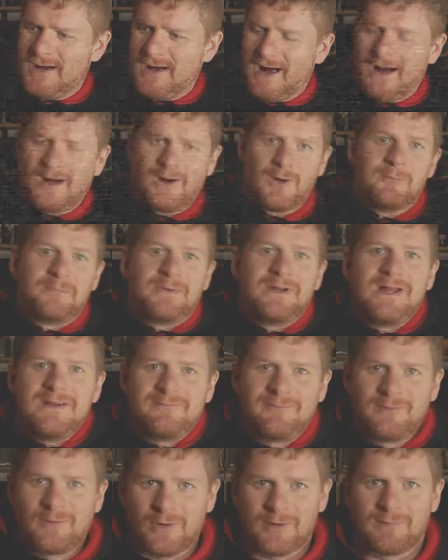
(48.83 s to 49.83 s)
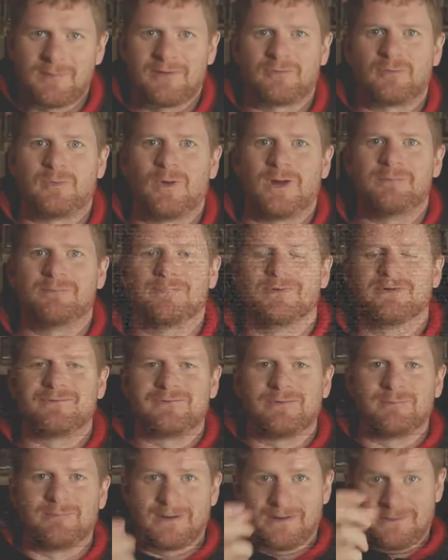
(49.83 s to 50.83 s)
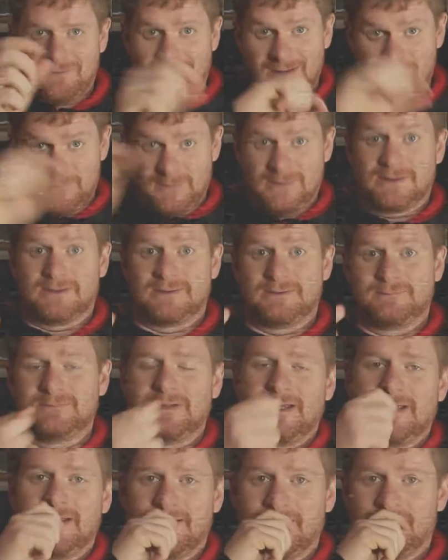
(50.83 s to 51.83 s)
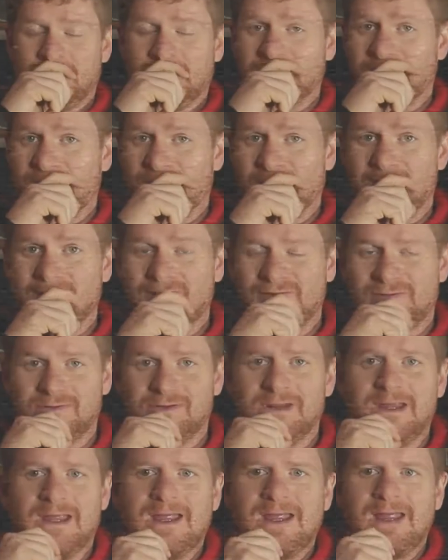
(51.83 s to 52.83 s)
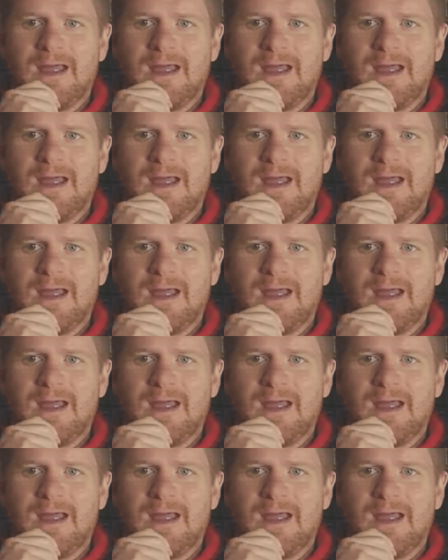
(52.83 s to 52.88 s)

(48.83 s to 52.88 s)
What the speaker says: I completely forgot about this one bit about Annabelle and creation.